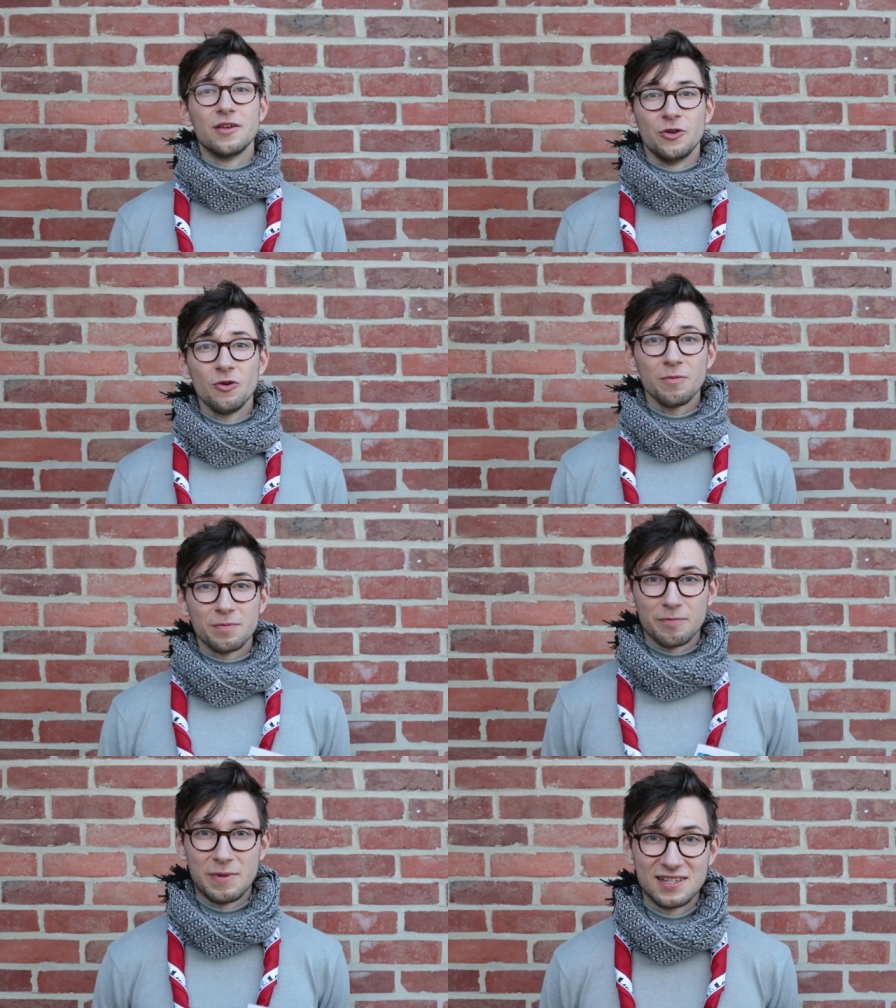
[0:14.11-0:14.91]
Europe
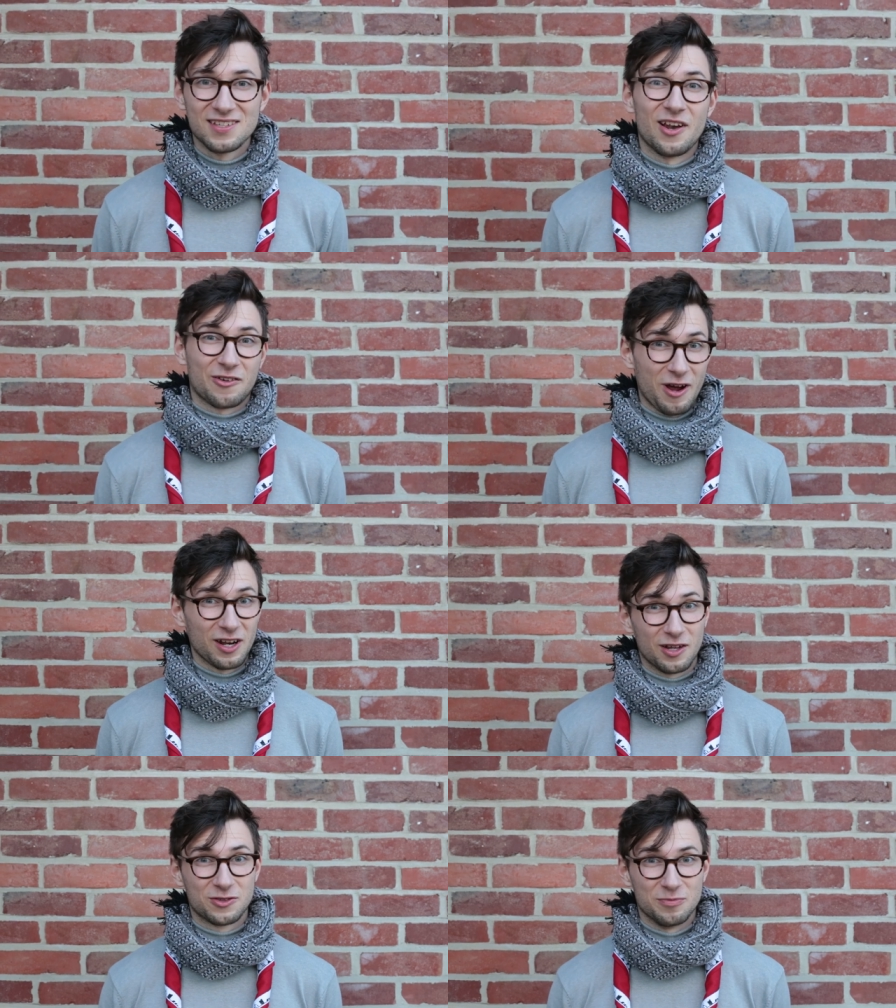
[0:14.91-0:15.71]
means quite
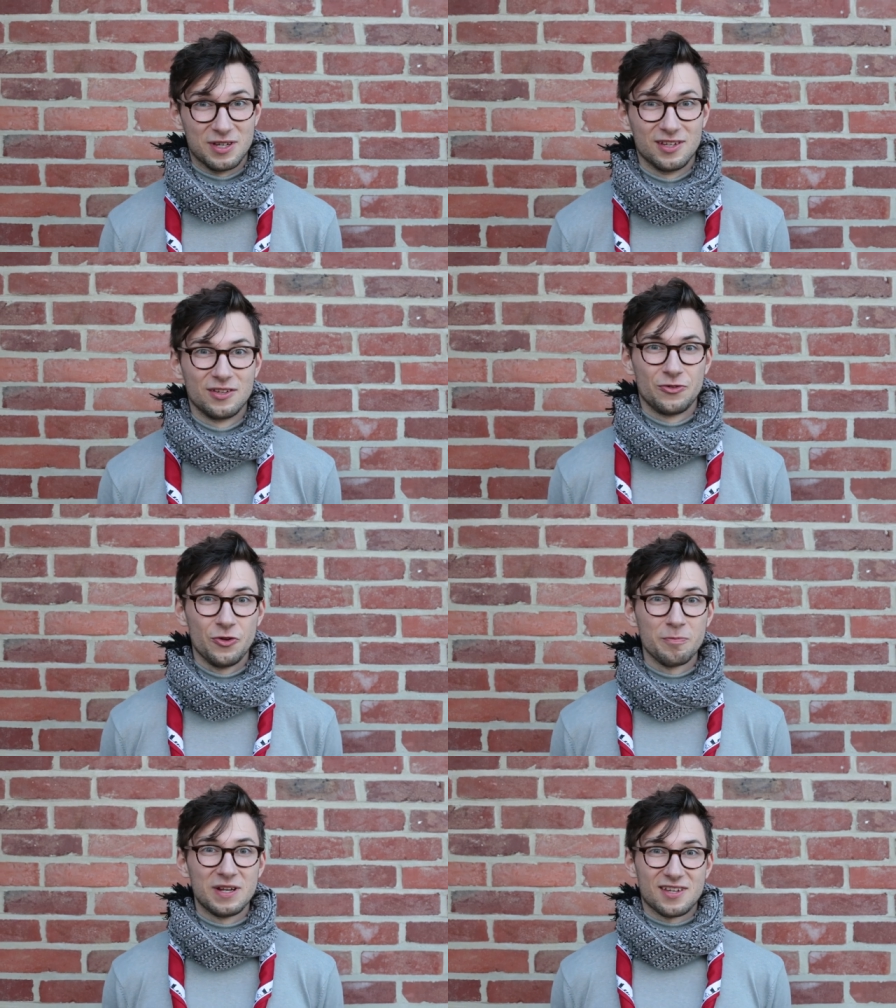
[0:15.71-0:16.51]
a lot to me.
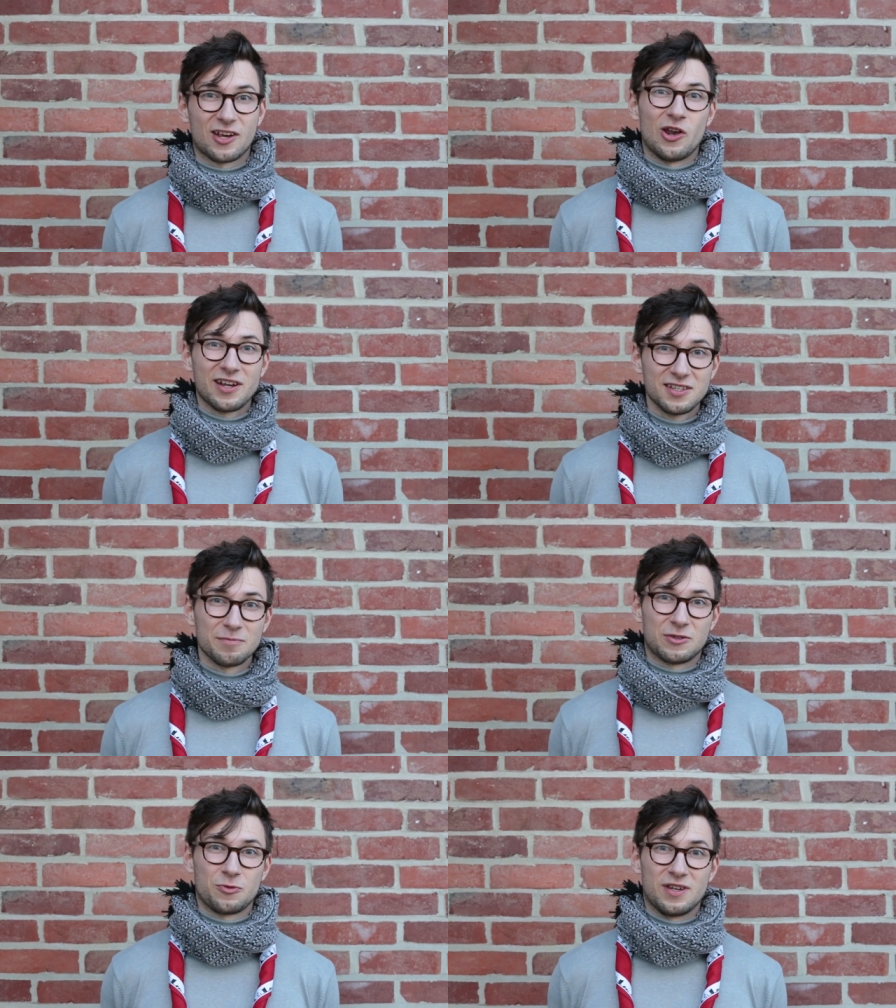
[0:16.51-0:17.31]
Europe means a collection
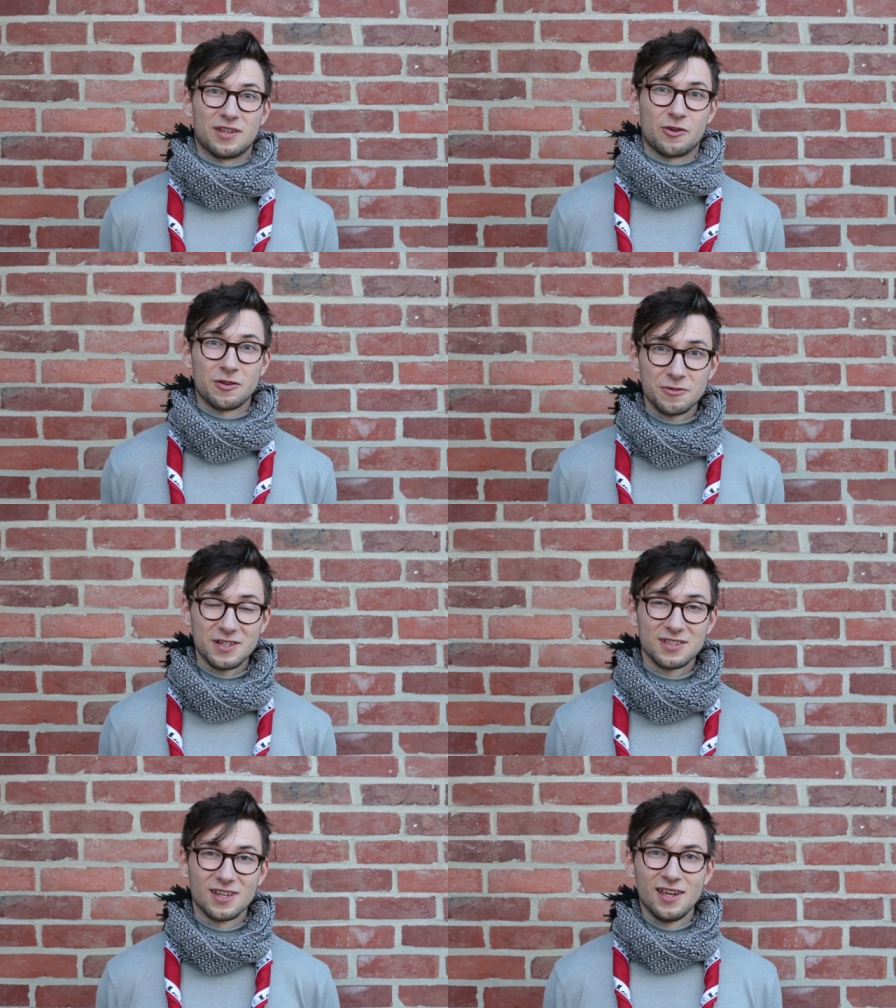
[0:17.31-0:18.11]
between the countries.